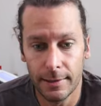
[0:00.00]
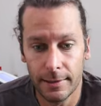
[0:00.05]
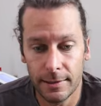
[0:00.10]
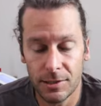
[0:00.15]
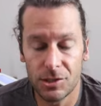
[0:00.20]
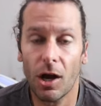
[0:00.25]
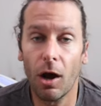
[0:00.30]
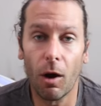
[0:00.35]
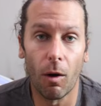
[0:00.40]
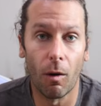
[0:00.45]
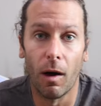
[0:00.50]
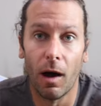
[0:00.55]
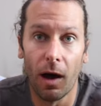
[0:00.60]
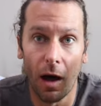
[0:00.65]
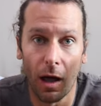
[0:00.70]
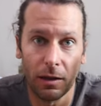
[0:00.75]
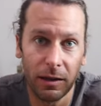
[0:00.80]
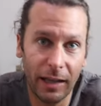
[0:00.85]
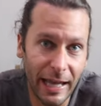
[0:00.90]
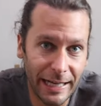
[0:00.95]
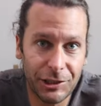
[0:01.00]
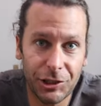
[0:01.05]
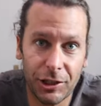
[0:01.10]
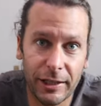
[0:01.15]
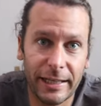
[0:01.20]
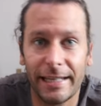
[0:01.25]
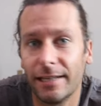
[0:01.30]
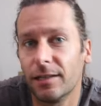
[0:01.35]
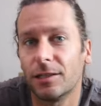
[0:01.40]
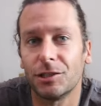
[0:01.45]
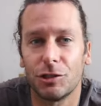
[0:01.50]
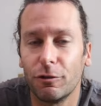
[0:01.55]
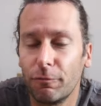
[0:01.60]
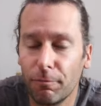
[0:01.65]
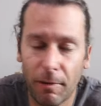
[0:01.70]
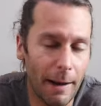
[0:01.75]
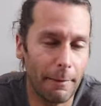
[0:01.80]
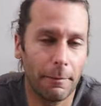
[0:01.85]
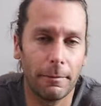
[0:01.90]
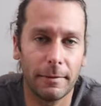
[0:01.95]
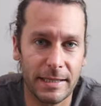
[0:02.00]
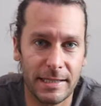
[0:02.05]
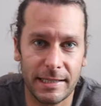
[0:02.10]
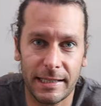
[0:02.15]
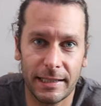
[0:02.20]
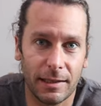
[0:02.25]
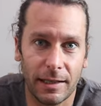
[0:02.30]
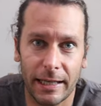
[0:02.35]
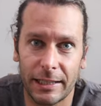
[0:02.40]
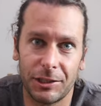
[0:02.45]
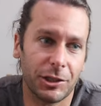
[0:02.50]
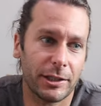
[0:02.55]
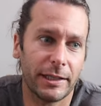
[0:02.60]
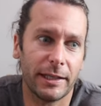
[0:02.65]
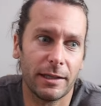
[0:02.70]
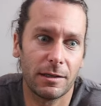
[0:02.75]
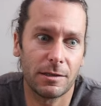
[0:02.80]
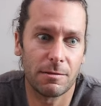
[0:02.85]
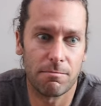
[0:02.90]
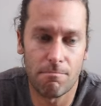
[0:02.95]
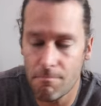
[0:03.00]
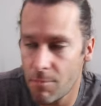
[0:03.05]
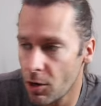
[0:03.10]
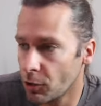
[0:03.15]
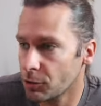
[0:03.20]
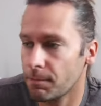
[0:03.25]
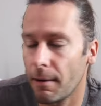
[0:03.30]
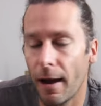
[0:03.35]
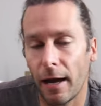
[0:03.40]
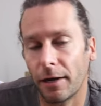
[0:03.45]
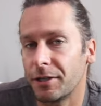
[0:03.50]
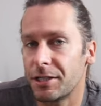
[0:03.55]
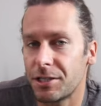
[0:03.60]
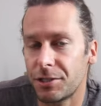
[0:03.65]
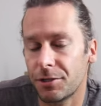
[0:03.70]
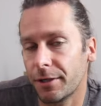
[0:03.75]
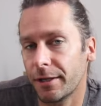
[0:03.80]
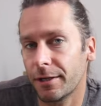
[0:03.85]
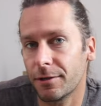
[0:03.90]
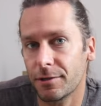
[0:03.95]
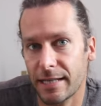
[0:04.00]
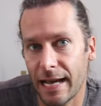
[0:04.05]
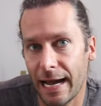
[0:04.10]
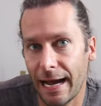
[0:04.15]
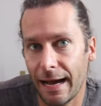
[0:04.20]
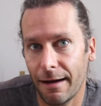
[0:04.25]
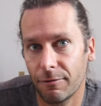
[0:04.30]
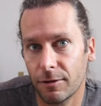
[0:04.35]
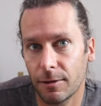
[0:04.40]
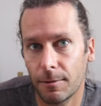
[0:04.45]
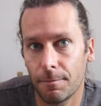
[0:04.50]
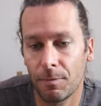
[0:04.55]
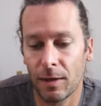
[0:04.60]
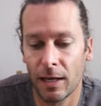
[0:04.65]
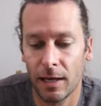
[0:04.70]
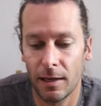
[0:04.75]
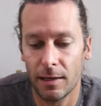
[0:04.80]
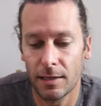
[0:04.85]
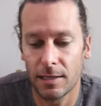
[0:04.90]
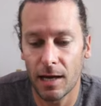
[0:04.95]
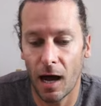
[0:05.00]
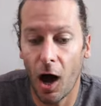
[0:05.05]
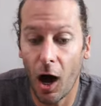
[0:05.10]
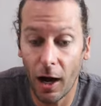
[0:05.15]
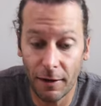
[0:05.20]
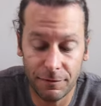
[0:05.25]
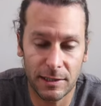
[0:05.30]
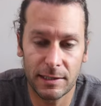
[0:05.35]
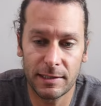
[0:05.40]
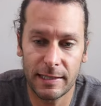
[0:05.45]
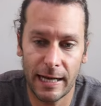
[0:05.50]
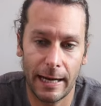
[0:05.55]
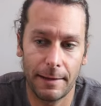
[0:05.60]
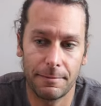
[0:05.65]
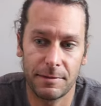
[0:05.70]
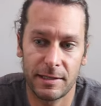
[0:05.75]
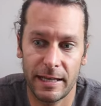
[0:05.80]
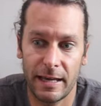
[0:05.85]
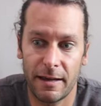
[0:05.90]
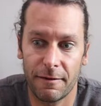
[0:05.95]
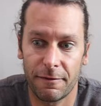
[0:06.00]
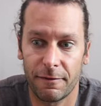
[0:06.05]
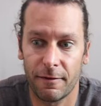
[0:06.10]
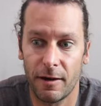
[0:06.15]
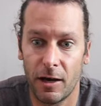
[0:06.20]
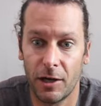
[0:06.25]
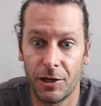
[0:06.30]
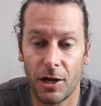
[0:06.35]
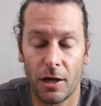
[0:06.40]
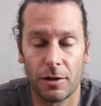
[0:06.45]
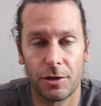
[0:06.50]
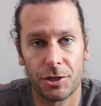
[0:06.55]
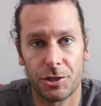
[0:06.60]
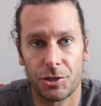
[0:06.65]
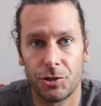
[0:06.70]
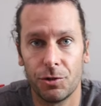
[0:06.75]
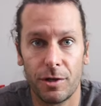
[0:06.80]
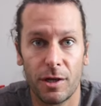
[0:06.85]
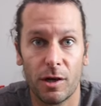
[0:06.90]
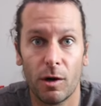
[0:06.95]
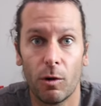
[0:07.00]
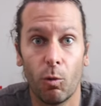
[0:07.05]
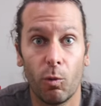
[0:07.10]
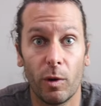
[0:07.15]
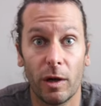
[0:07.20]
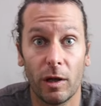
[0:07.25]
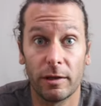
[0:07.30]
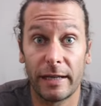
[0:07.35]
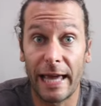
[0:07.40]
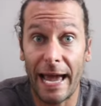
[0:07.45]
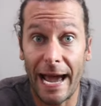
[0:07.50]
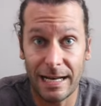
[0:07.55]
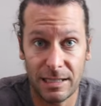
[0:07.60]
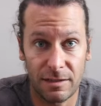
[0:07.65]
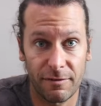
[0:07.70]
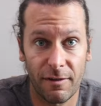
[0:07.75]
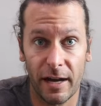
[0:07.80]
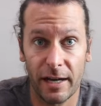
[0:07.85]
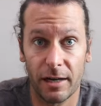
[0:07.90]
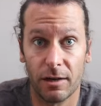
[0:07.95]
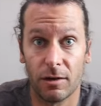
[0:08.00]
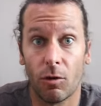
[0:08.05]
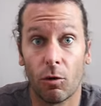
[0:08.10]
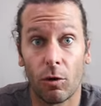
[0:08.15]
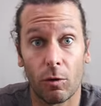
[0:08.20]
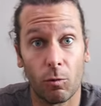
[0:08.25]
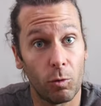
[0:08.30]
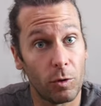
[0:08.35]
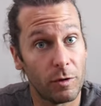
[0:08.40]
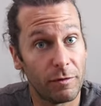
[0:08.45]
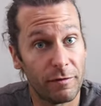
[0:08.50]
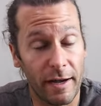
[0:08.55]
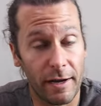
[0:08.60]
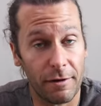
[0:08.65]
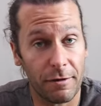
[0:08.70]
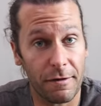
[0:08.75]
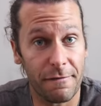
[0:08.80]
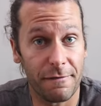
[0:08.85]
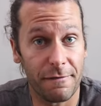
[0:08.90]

So electric kilns, you've probably seen electric kilns. Most pottery studios have them. Oftentimes, if another studio will gas fire or wood fire to